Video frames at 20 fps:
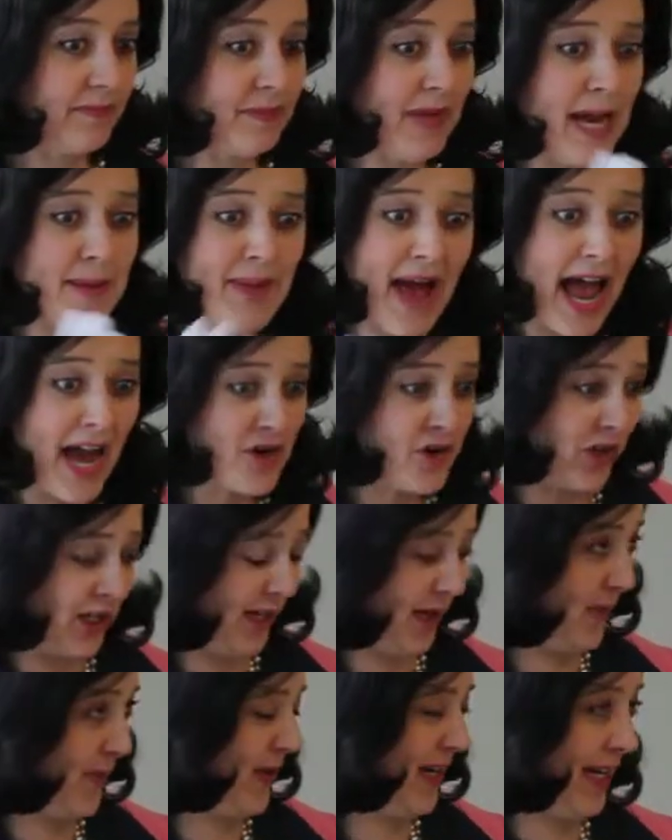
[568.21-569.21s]
I'm
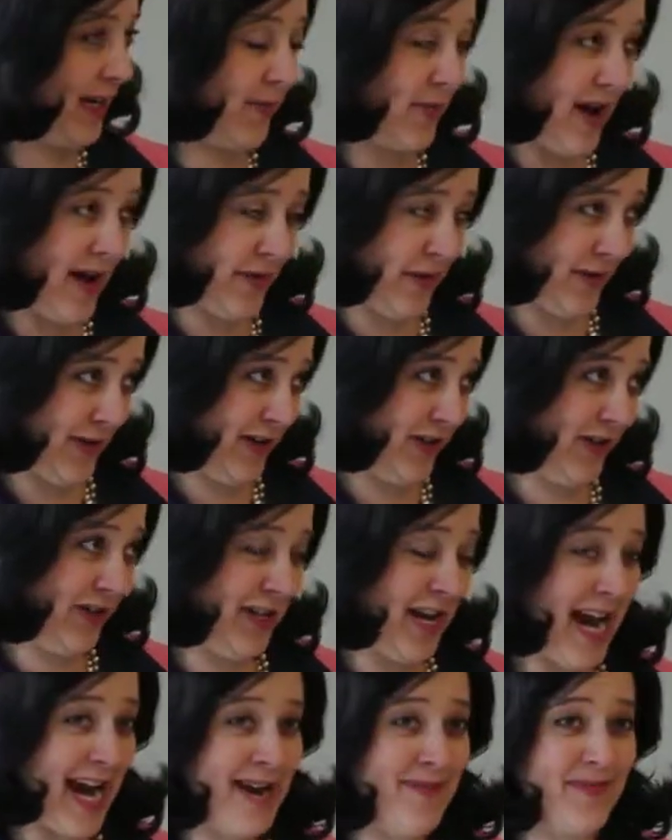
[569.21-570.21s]
actually really rather
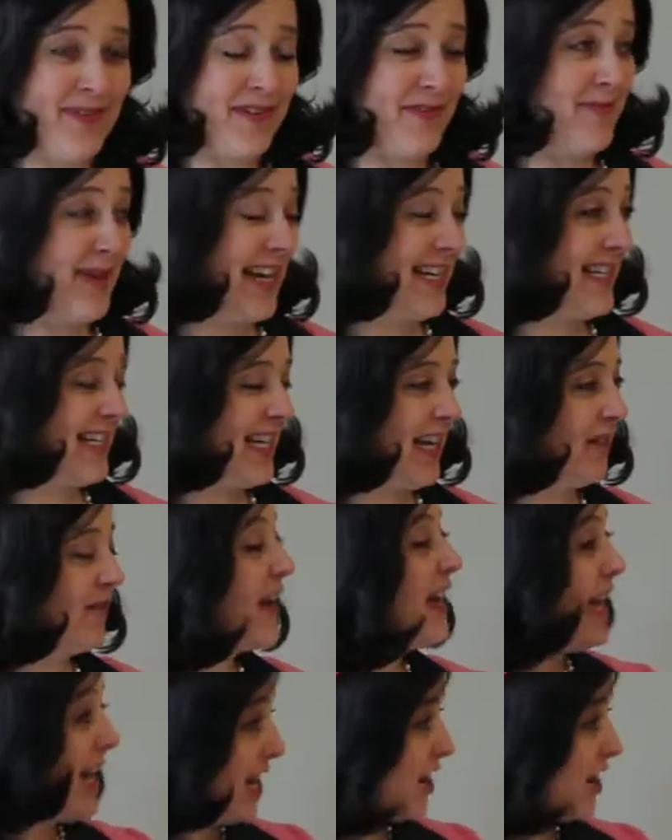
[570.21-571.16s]
ashamed of myself.